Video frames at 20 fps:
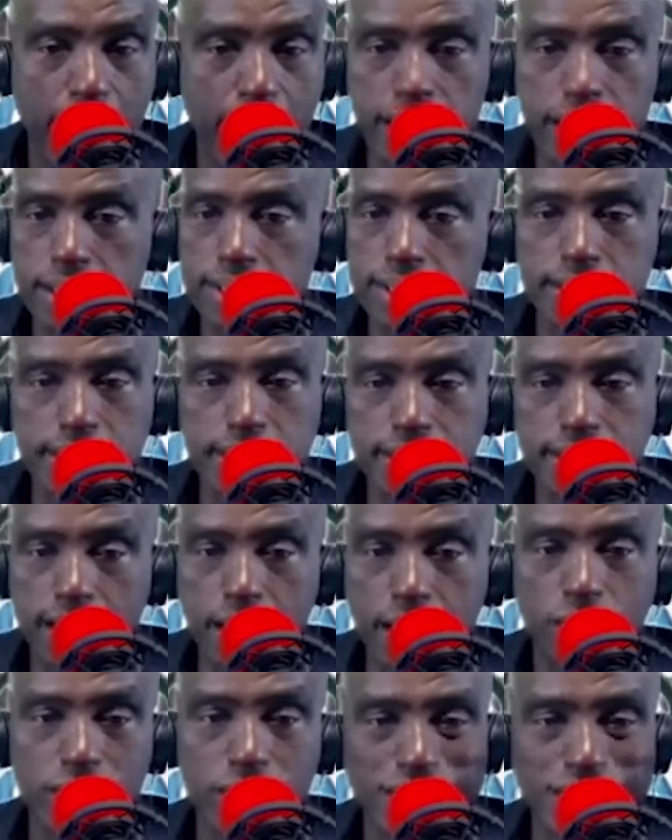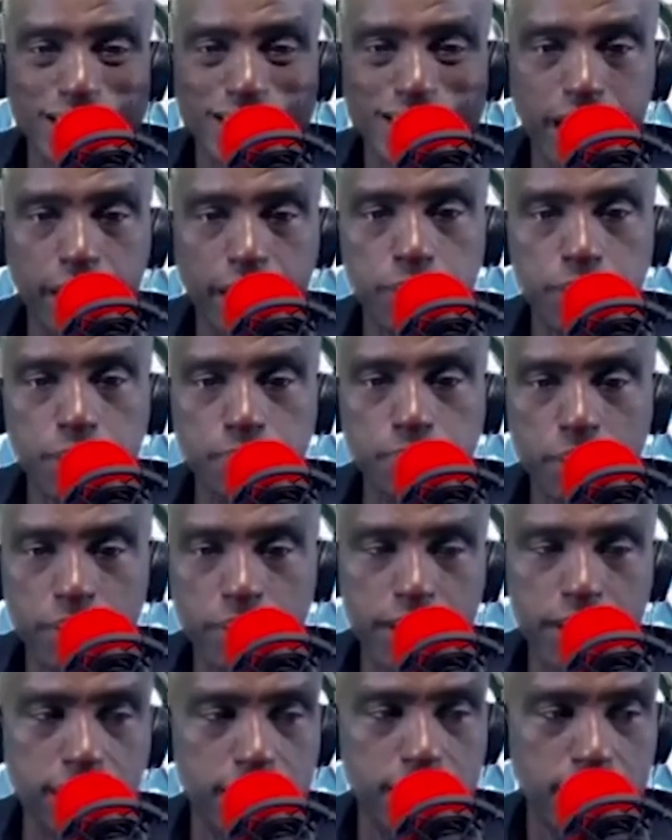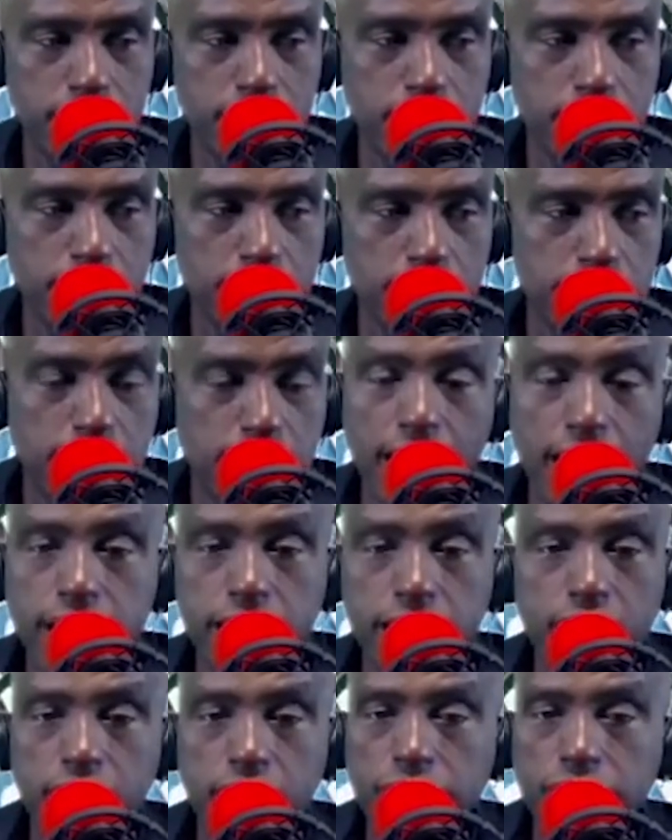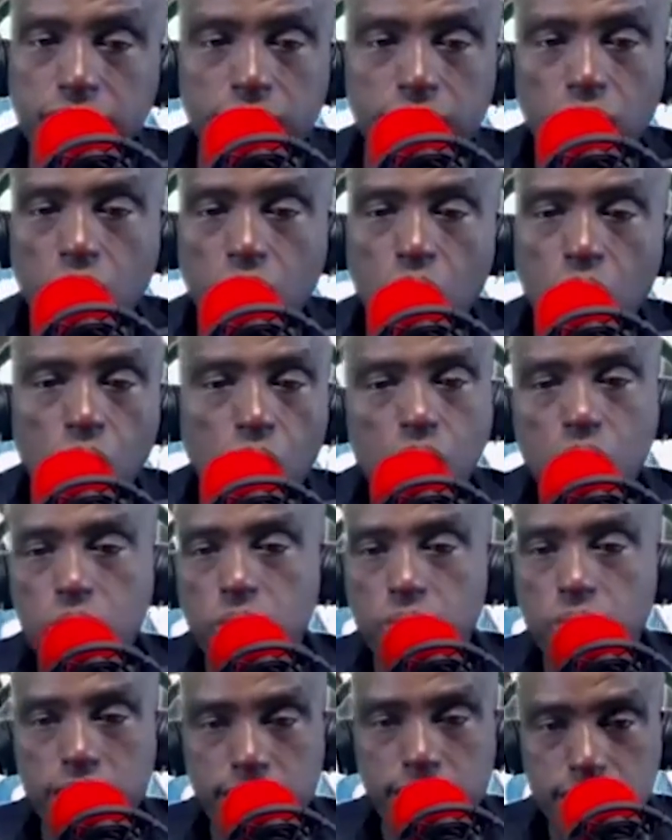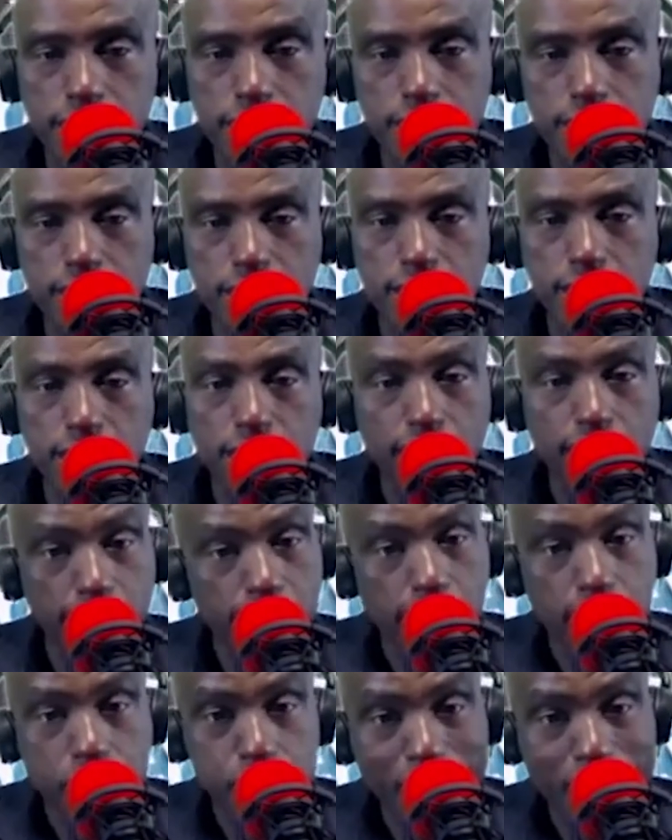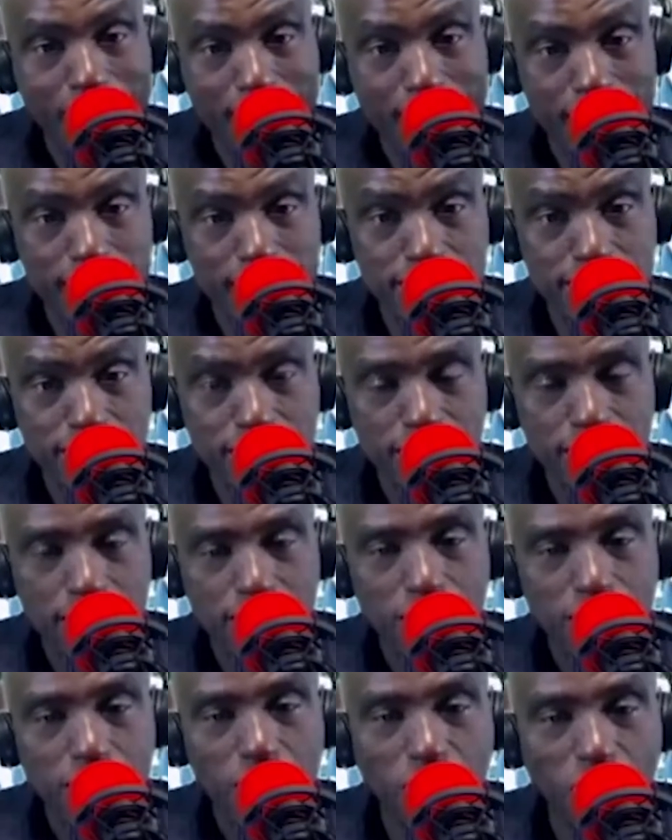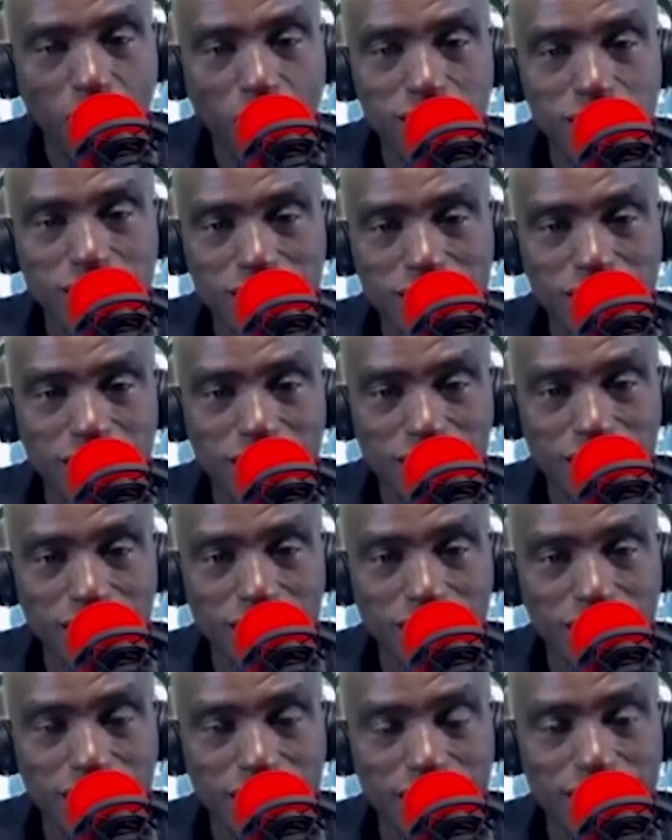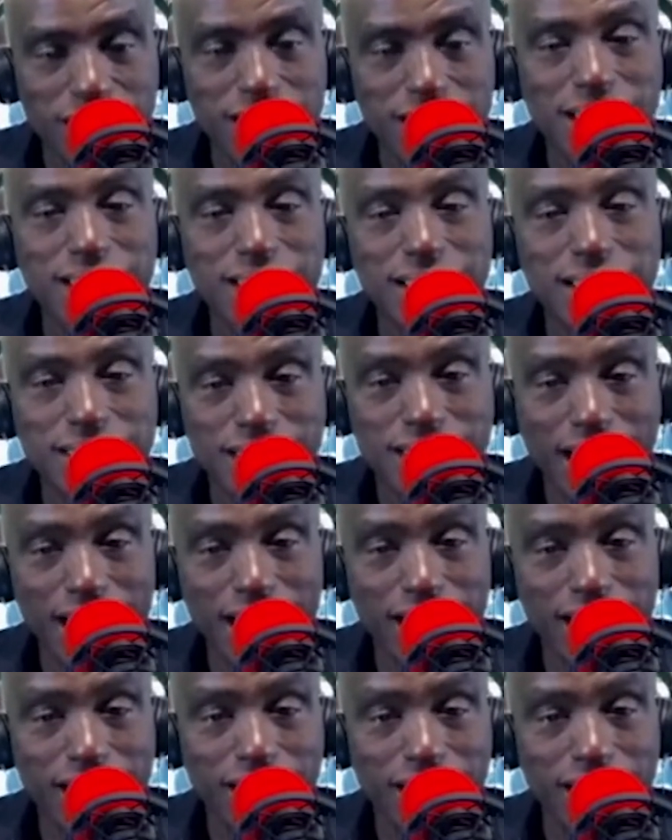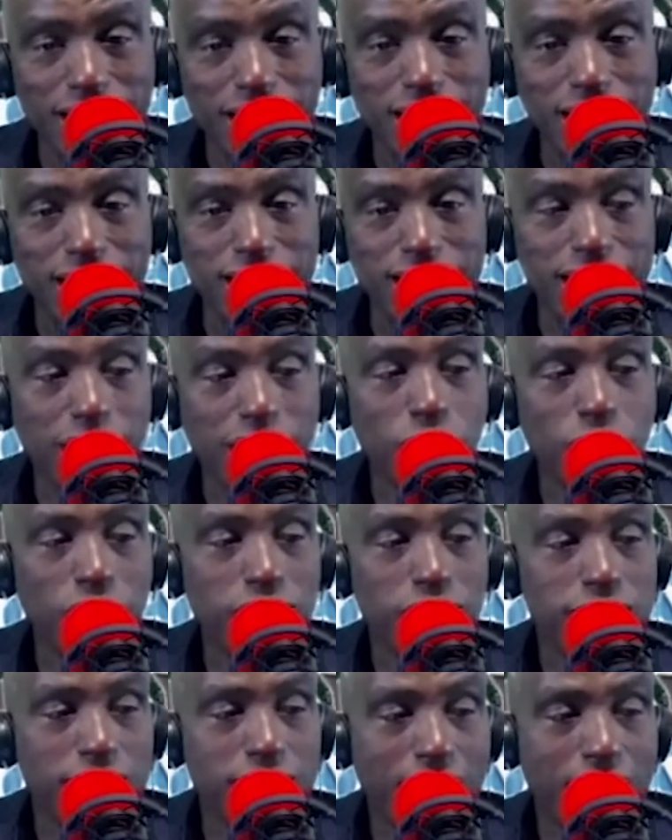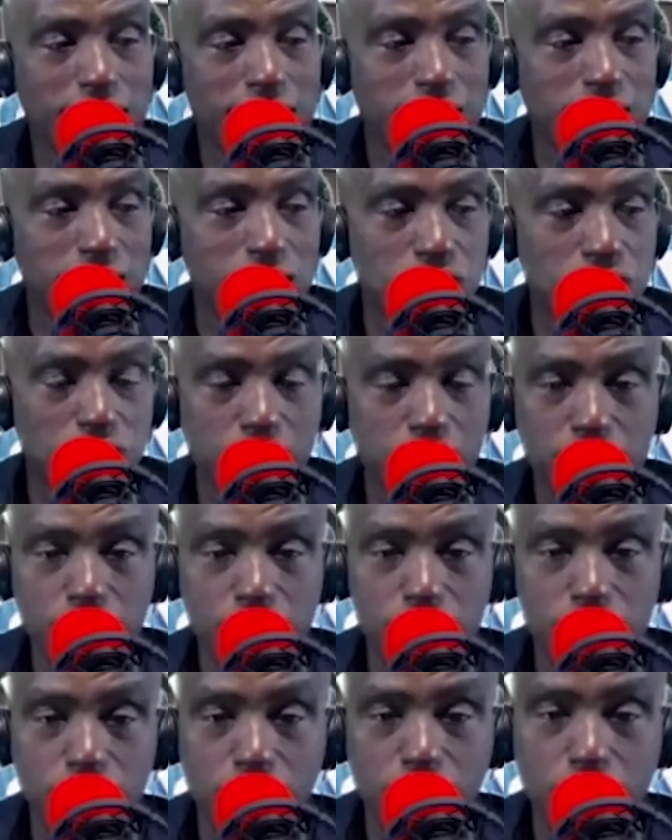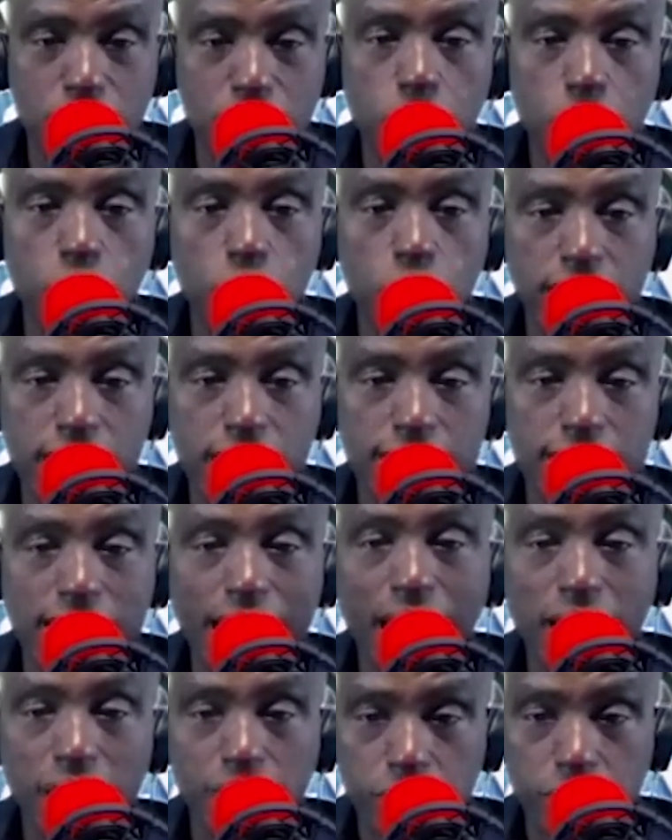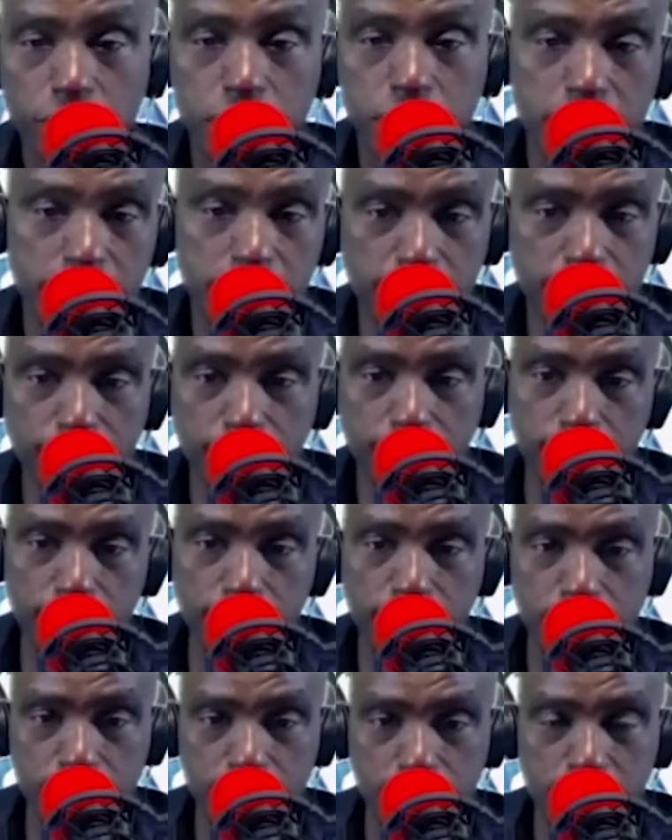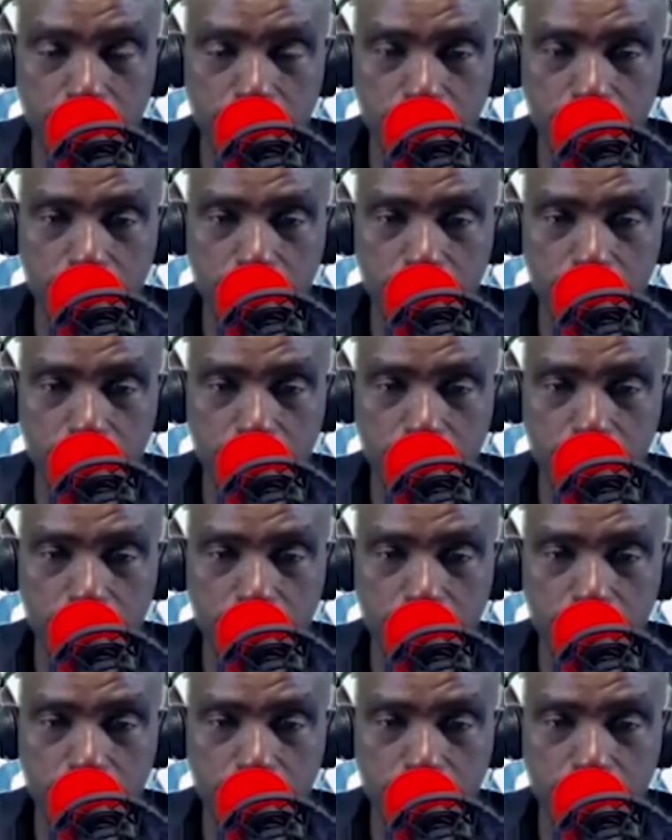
And it's the same with the same spirit that I give all racists a pass until they decide they will not change their ways after being informed.